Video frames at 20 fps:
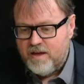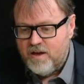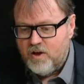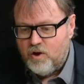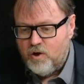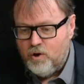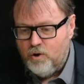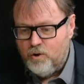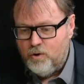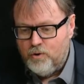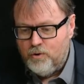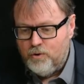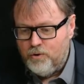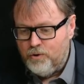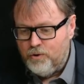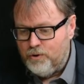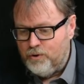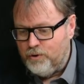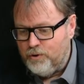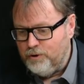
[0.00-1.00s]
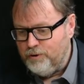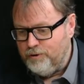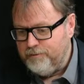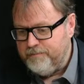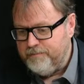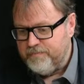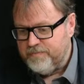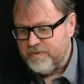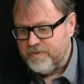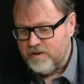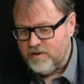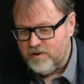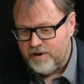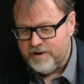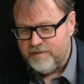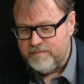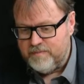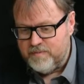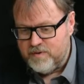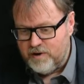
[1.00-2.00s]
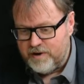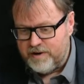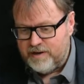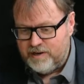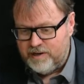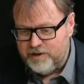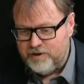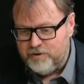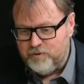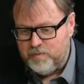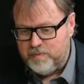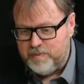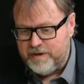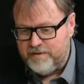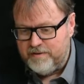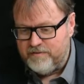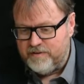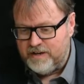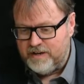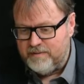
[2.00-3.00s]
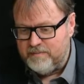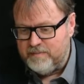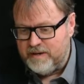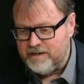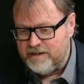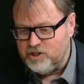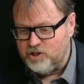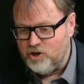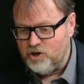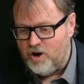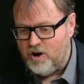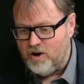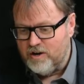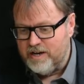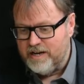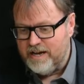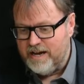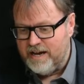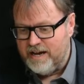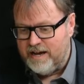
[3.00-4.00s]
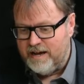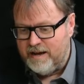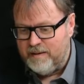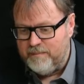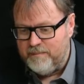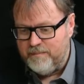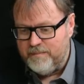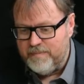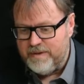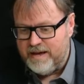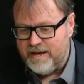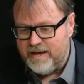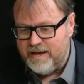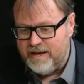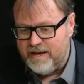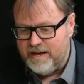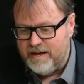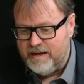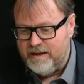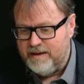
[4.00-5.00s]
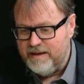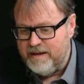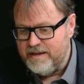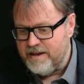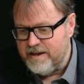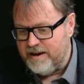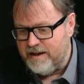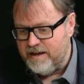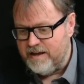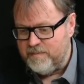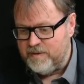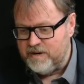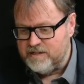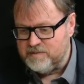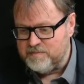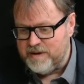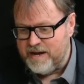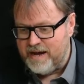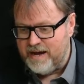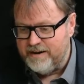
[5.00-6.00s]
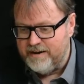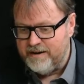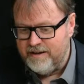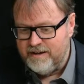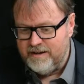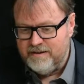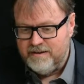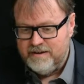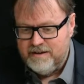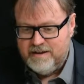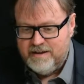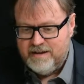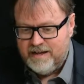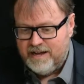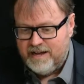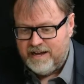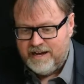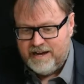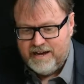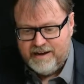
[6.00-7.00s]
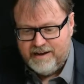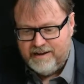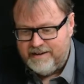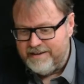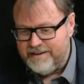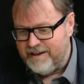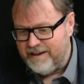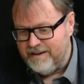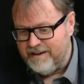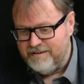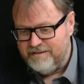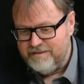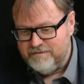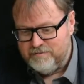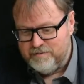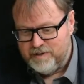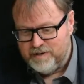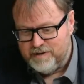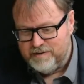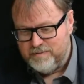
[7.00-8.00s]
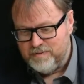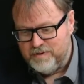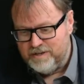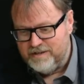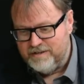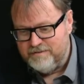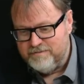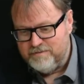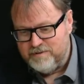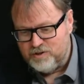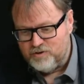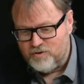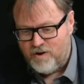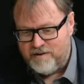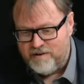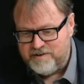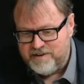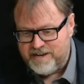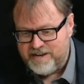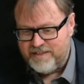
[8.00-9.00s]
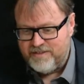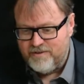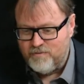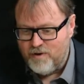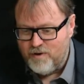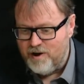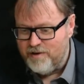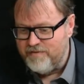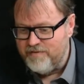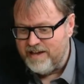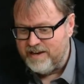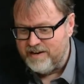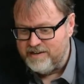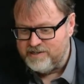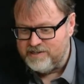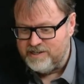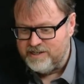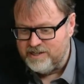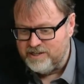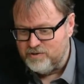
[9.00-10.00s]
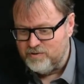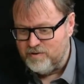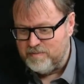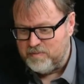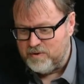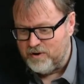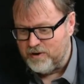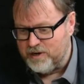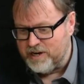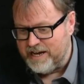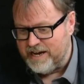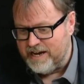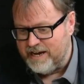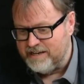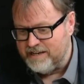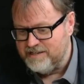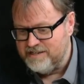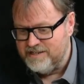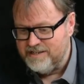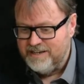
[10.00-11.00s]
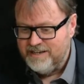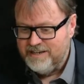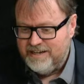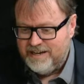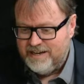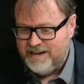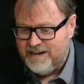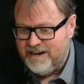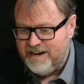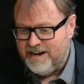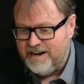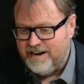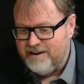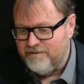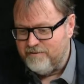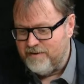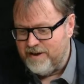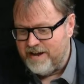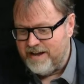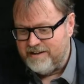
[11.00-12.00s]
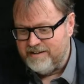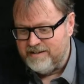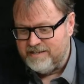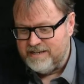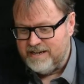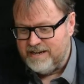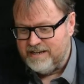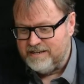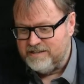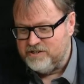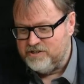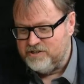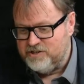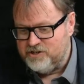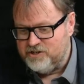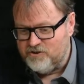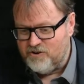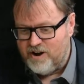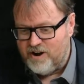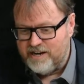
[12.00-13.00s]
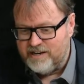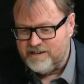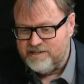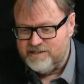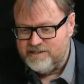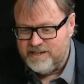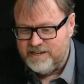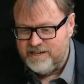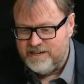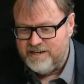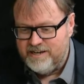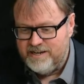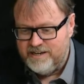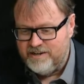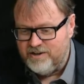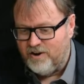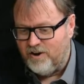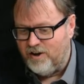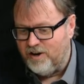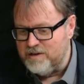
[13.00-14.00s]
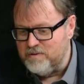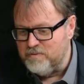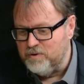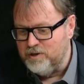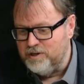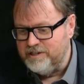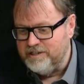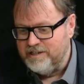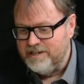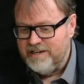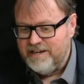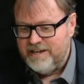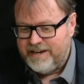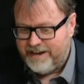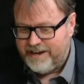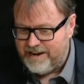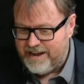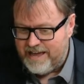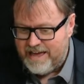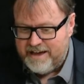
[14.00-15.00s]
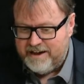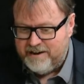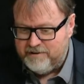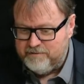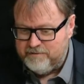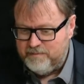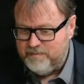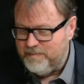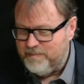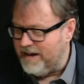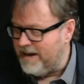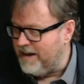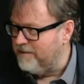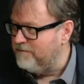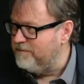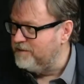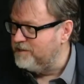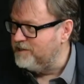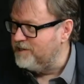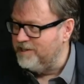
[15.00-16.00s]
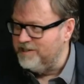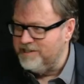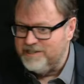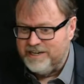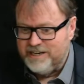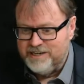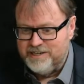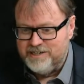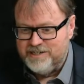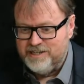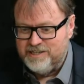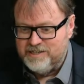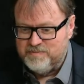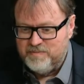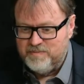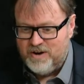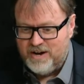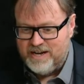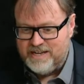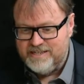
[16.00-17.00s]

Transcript: who got a little bit of a shock. Him and his partner were driving down the road. They're listening to a podcast around strikes in Hollywood and how artificial intelligence might